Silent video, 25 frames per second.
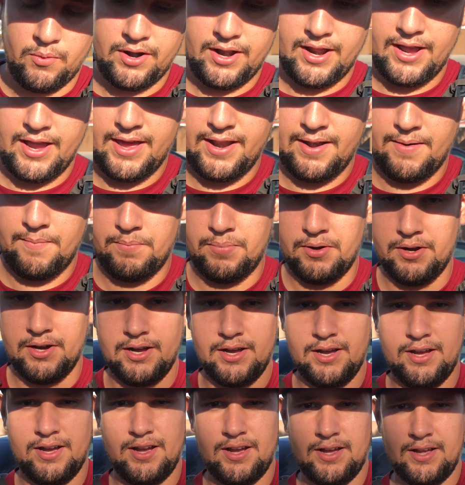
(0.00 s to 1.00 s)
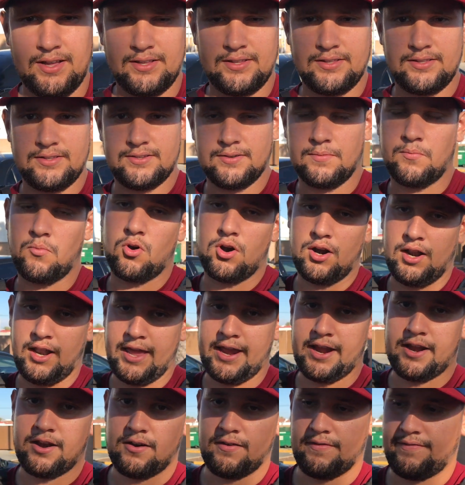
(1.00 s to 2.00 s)
went ahead and put some more
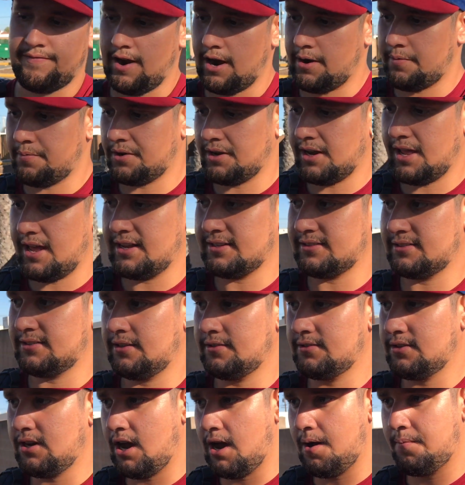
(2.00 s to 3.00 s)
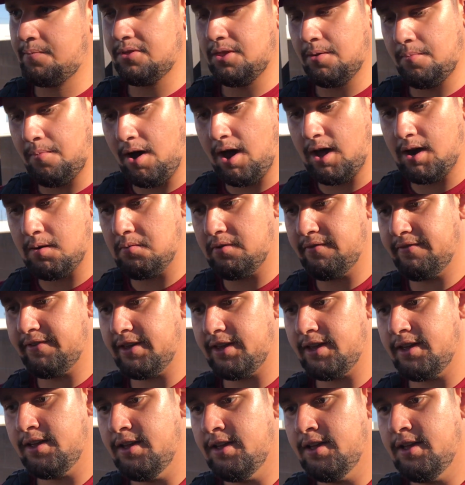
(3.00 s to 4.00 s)
layer of fiberglass on the top and the bottom of
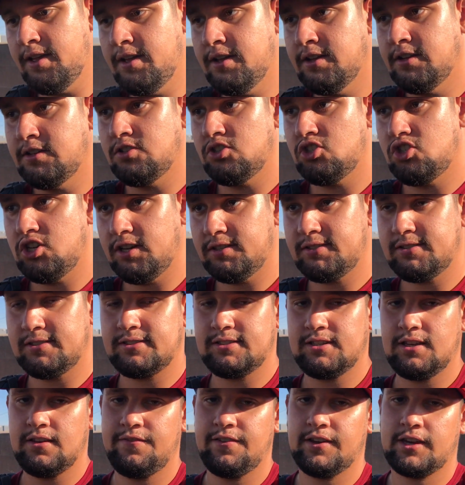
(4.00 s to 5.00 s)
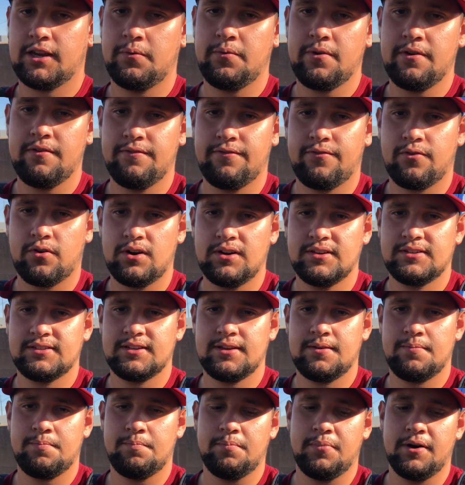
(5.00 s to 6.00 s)
it just to see if it can
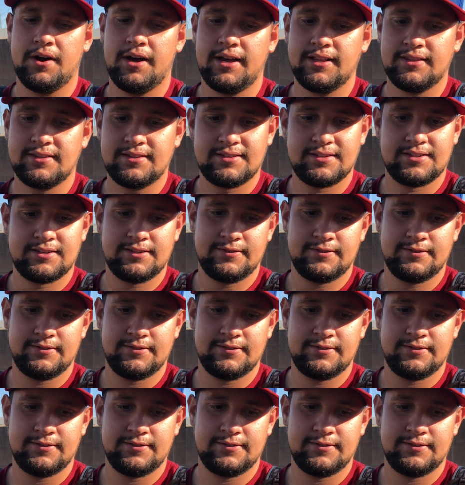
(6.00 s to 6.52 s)
reinforce it, but